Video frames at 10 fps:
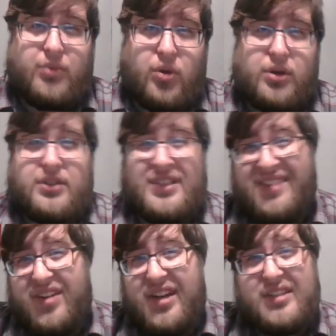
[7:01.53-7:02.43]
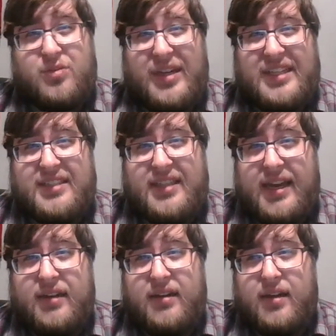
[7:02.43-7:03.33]
borders and the various ways
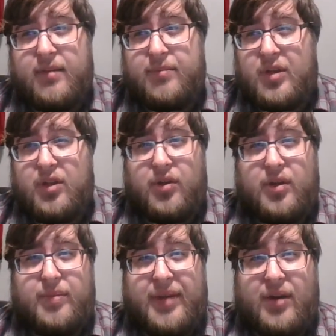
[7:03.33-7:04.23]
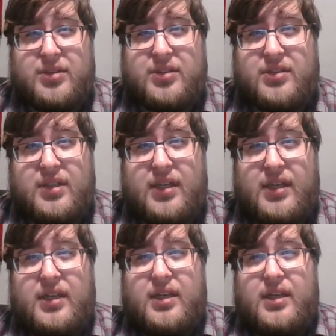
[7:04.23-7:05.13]
that um, colonial powers
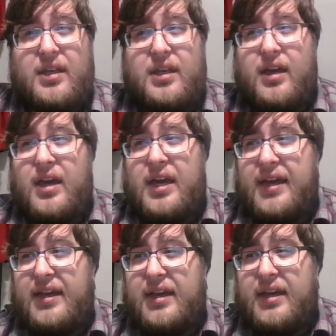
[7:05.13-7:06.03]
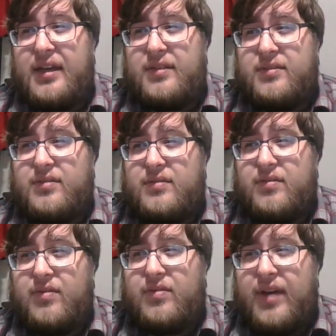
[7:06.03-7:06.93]
uh,
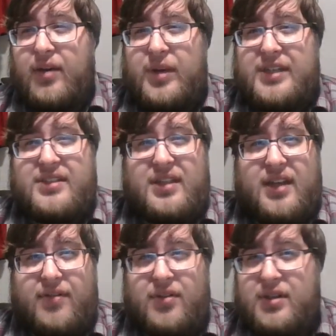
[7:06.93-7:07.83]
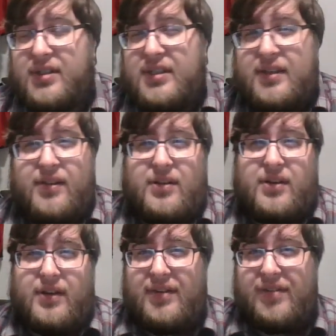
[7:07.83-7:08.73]
find ways to govern,
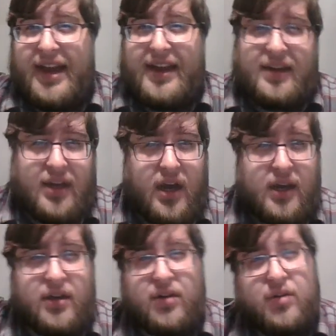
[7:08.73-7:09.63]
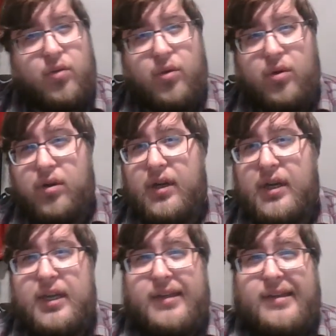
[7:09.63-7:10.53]
either divide and conquer or
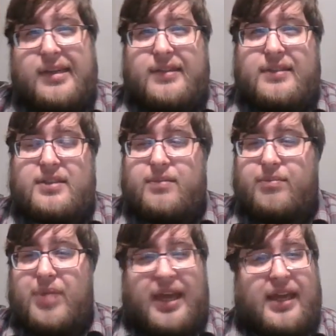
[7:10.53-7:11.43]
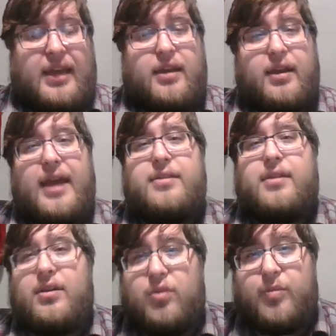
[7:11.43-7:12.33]
just picking an
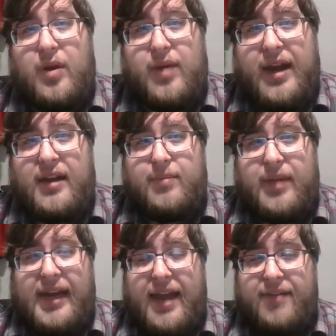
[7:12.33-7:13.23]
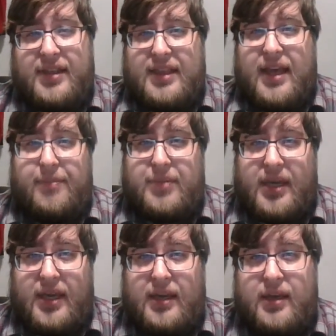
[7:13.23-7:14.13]
ethnic group at random and having them
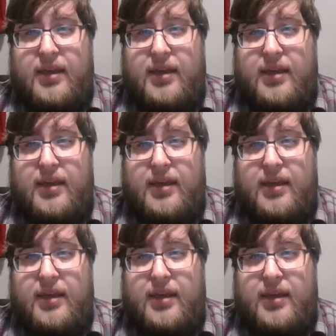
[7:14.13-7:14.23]
be